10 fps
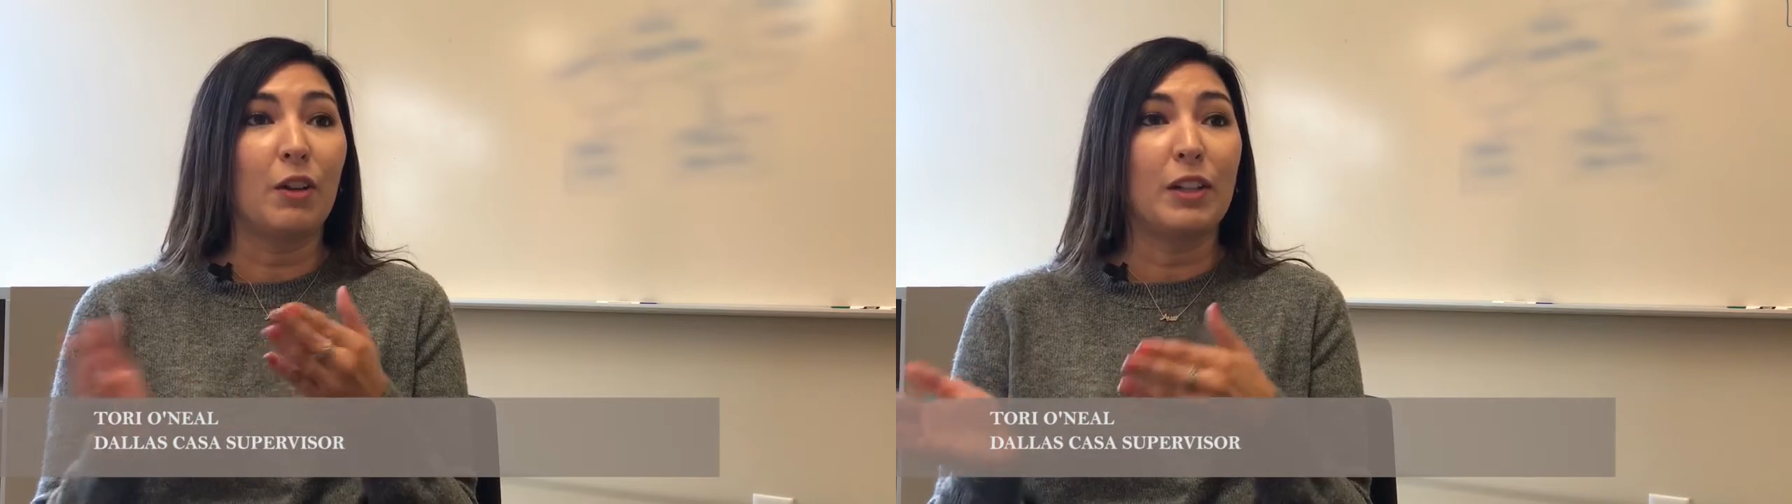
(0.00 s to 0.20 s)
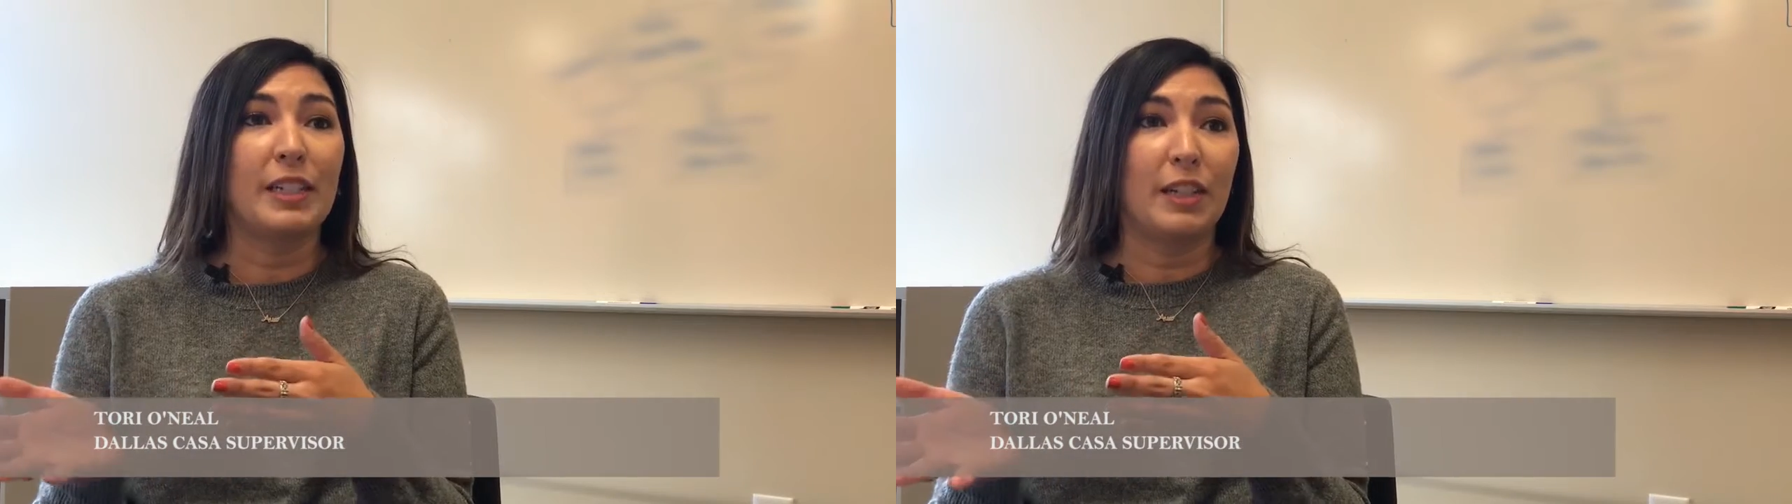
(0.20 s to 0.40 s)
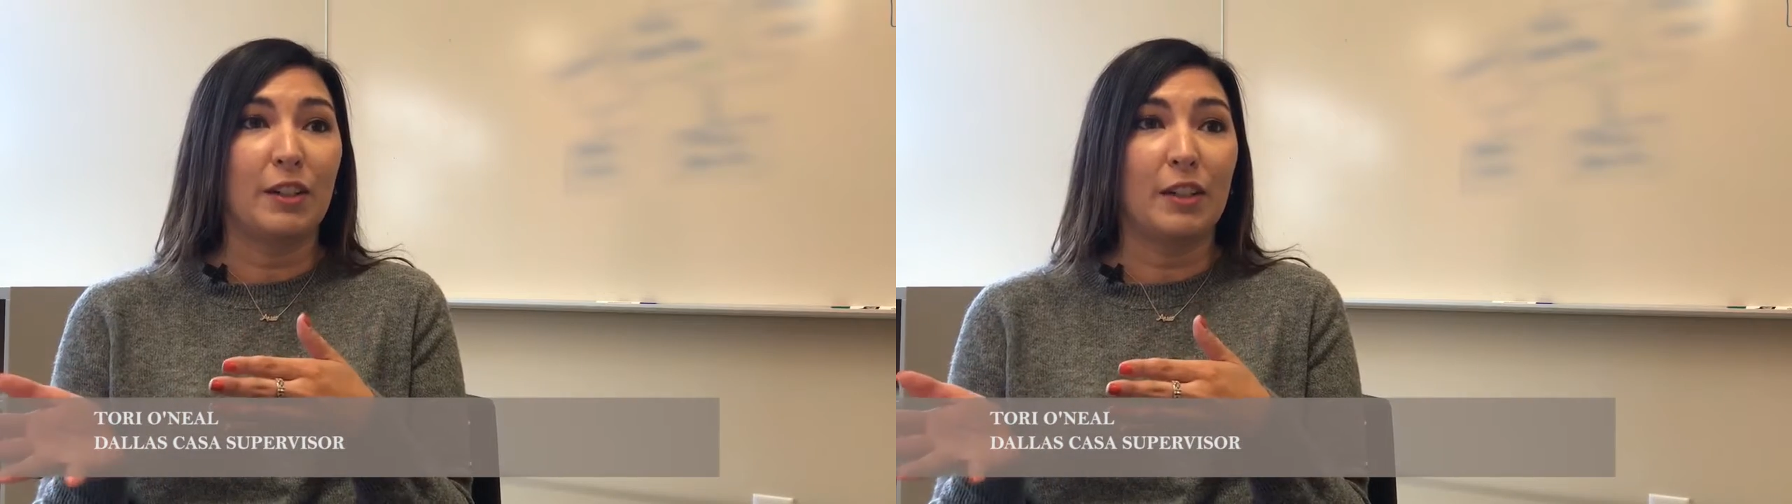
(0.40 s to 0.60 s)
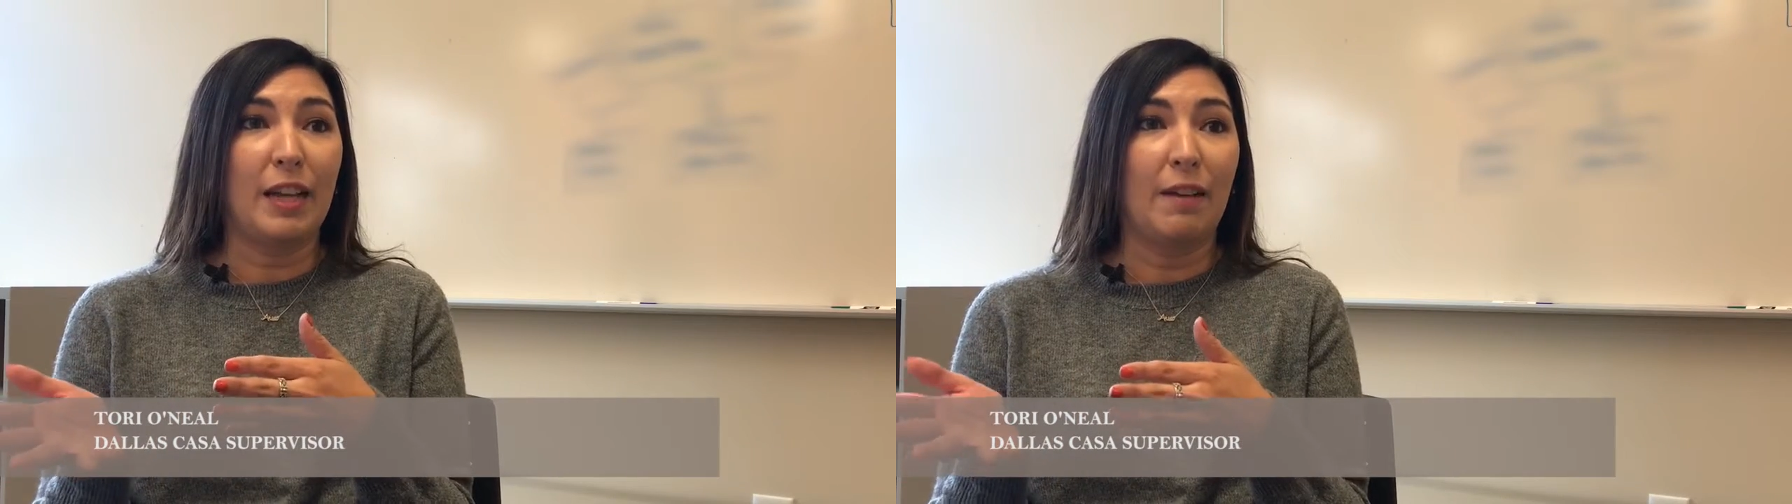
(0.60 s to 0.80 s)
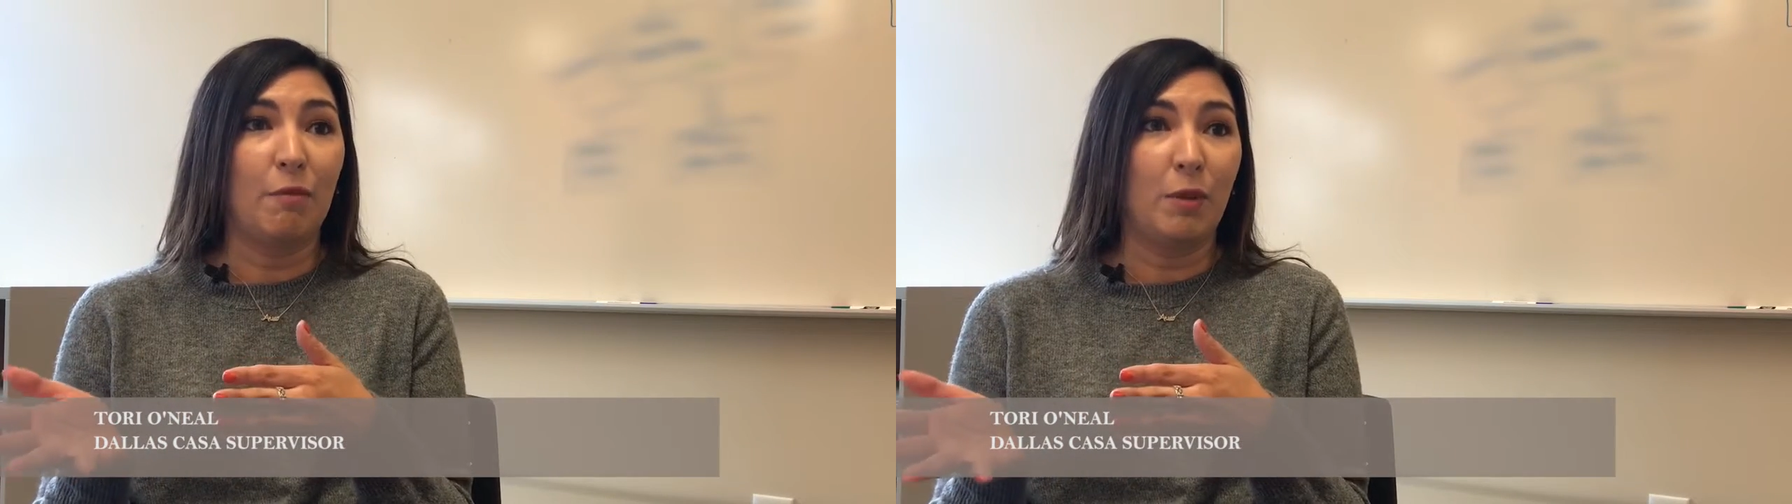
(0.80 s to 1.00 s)
volunteers
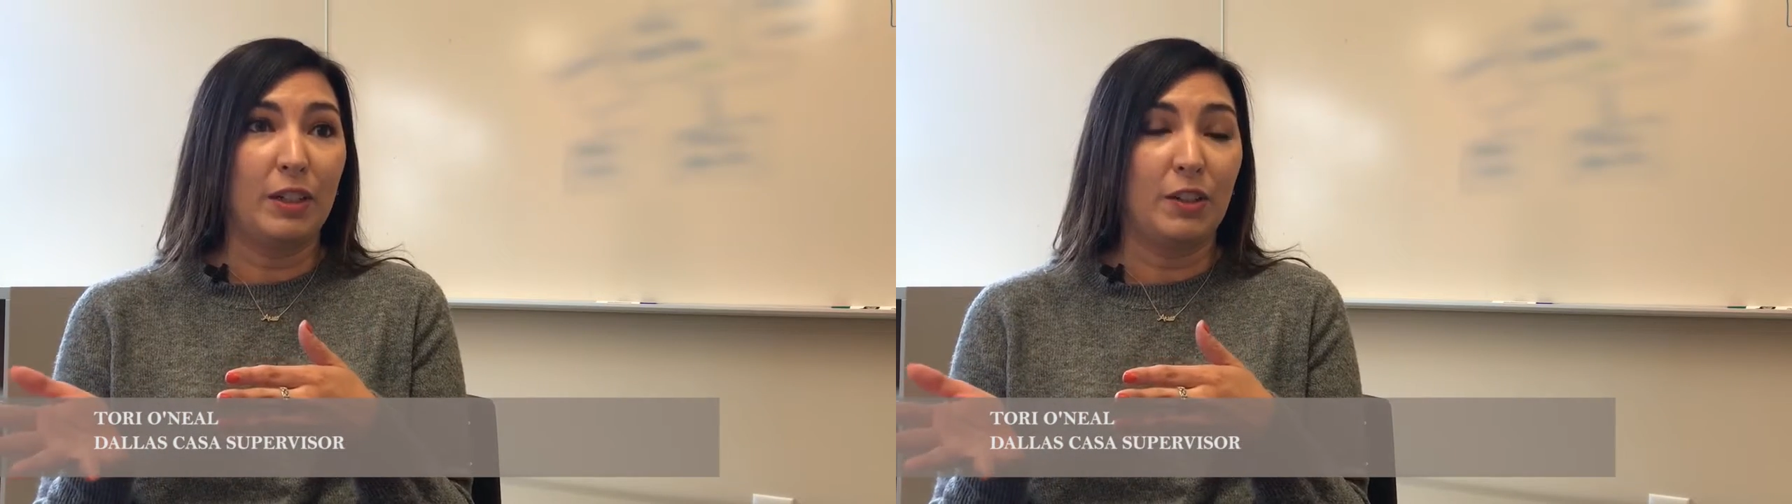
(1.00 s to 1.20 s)
have 1 to